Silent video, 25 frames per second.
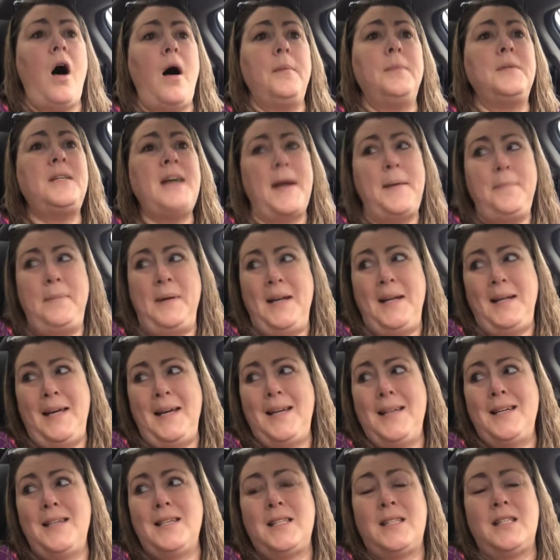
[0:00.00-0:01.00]

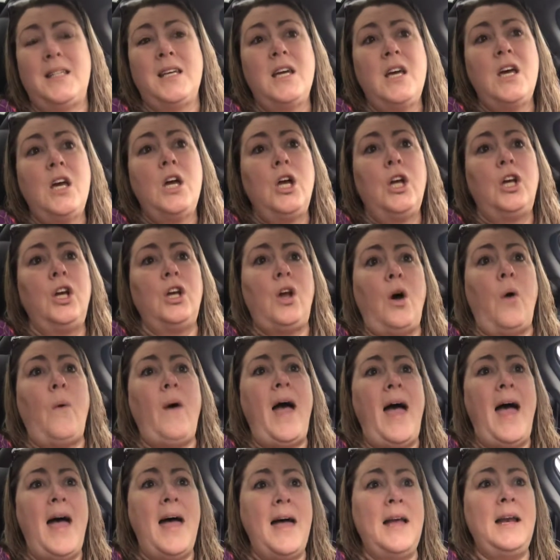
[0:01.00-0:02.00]
diabetes,
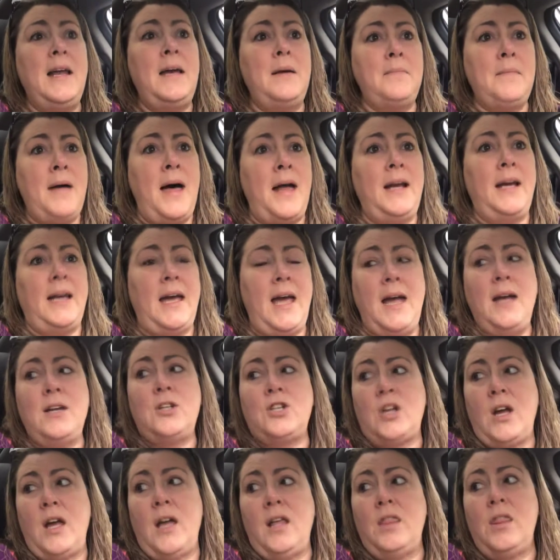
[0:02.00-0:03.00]
any
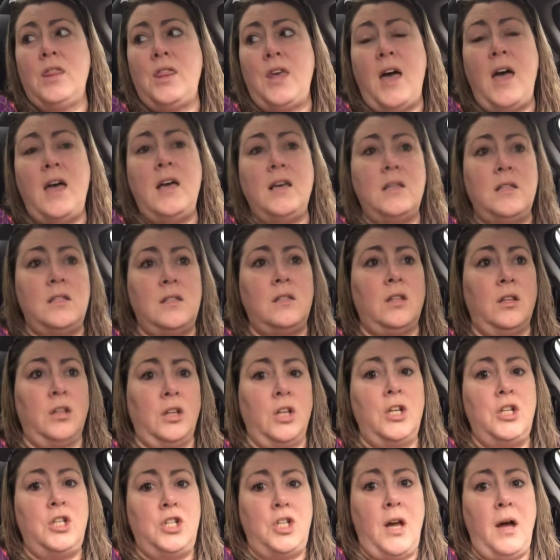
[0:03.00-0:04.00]
medication that is
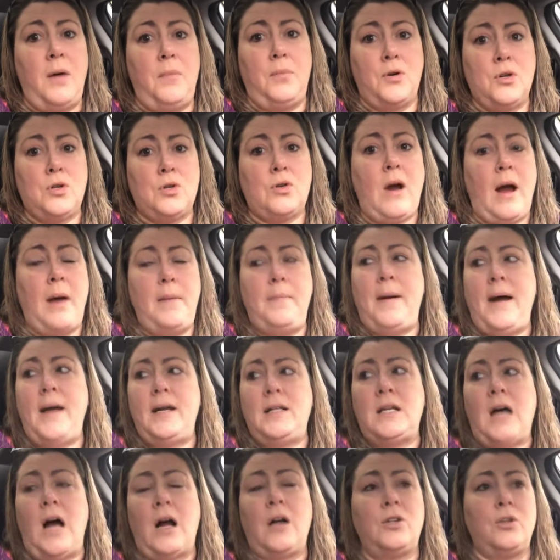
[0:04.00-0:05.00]
legit prescribed by a
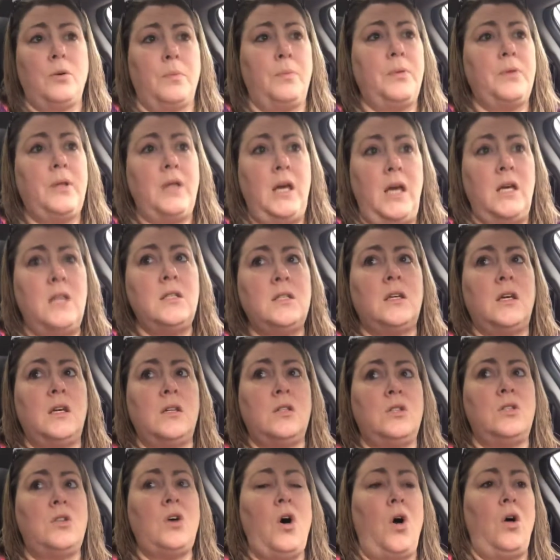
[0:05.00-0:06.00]
doctor, please
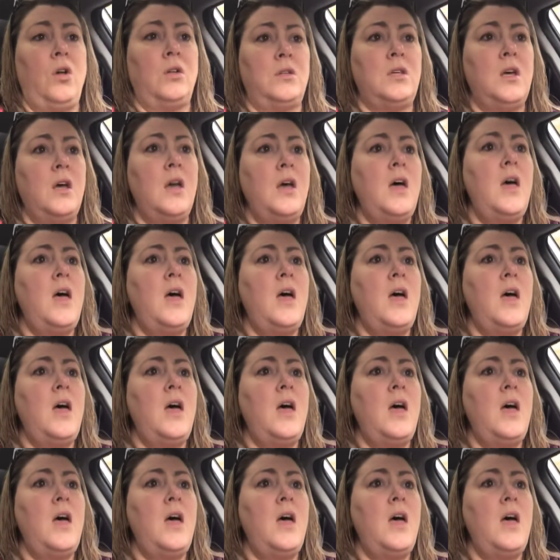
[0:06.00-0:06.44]
consult